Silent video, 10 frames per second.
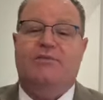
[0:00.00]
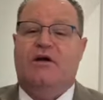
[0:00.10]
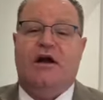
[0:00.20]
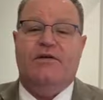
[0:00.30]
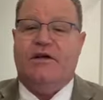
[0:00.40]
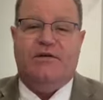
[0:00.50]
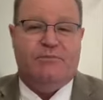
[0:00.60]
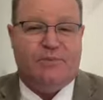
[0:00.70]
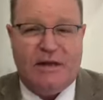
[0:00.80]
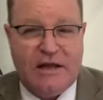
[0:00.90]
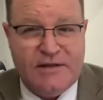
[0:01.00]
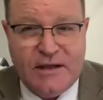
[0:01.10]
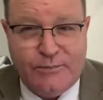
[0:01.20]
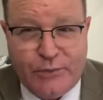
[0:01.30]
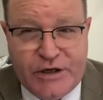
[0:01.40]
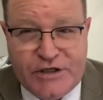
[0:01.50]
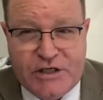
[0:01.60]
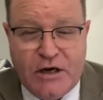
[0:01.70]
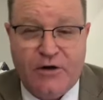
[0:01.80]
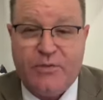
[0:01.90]
People go there and play their
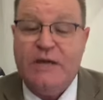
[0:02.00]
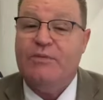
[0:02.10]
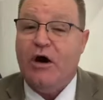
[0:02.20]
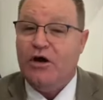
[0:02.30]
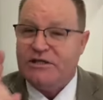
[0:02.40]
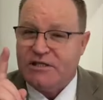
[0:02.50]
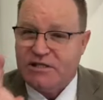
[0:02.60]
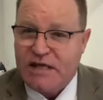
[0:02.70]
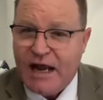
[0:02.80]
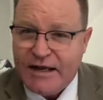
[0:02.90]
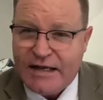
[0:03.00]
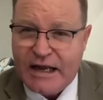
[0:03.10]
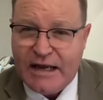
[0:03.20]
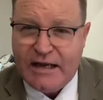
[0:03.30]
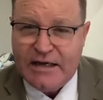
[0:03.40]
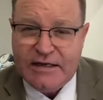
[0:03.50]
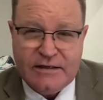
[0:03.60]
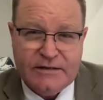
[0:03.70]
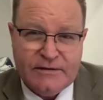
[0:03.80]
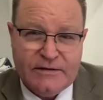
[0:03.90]
bridge, you know what I mean? But on
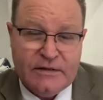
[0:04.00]
Sunday,